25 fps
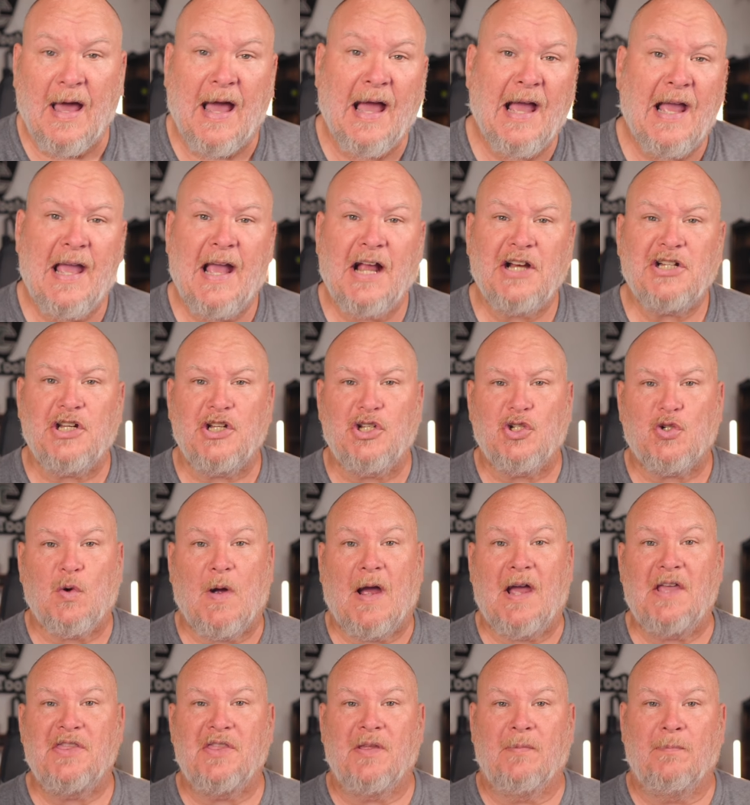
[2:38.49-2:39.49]
I actually
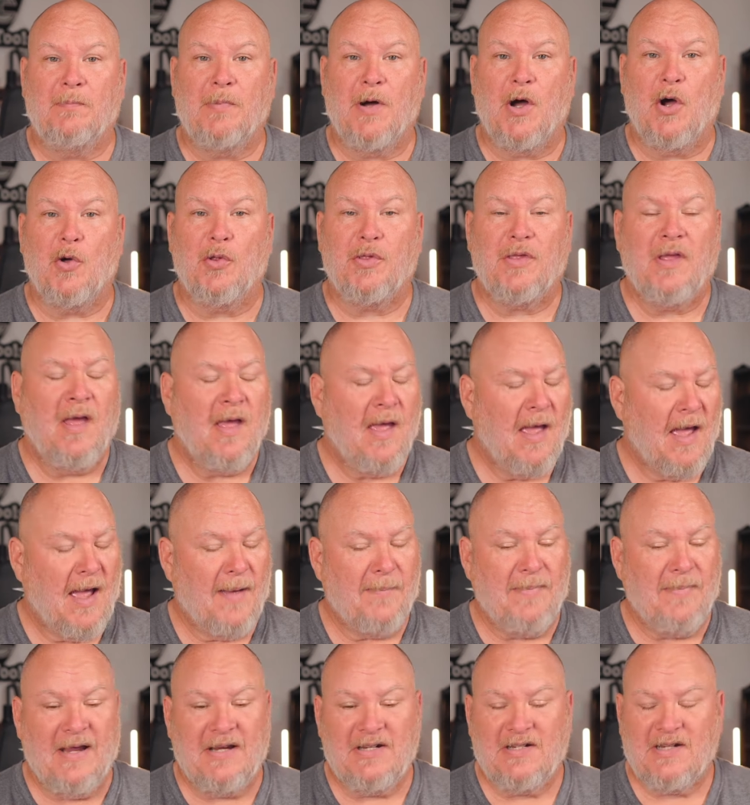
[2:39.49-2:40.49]
tried them both. I
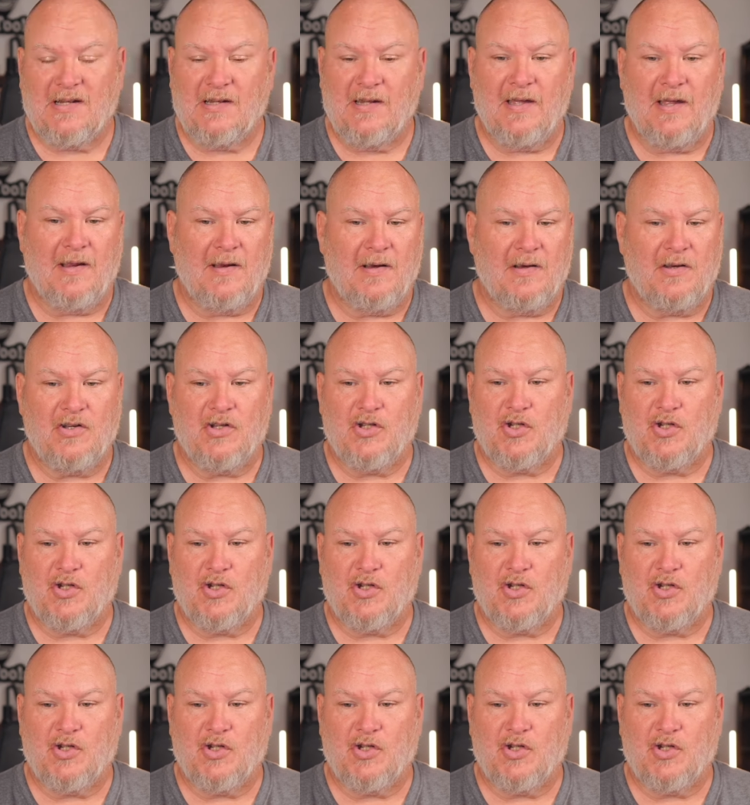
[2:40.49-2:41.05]
basically